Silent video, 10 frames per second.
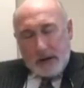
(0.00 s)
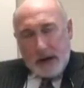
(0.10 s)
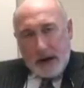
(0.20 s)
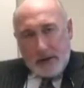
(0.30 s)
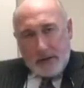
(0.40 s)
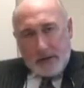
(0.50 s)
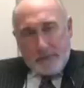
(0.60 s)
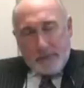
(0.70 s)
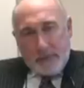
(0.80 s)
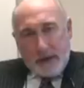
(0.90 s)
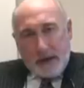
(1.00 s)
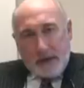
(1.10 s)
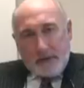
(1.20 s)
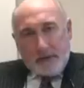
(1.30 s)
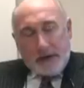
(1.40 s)
carer
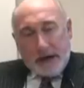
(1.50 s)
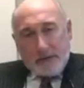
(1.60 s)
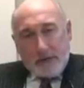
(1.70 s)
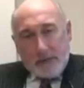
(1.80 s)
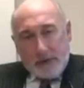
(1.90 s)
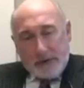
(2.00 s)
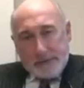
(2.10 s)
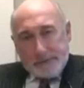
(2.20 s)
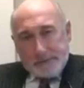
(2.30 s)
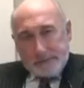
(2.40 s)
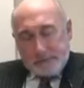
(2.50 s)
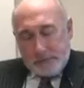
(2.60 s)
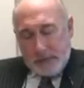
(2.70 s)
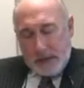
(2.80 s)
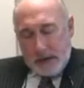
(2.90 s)
as the natural mother,
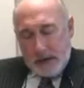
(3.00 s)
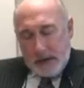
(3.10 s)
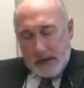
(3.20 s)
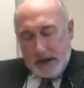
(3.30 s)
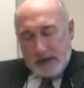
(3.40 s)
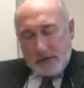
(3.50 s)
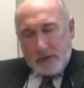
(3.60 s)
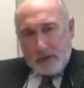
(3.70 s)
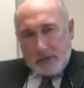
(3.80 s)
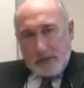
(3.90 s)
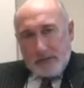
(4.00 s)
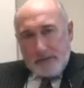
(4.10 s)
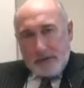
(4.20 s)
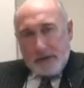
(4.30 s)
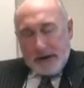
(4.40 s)
and the court will
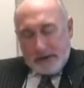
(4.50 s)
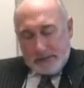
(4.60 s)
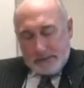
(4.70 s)
view that.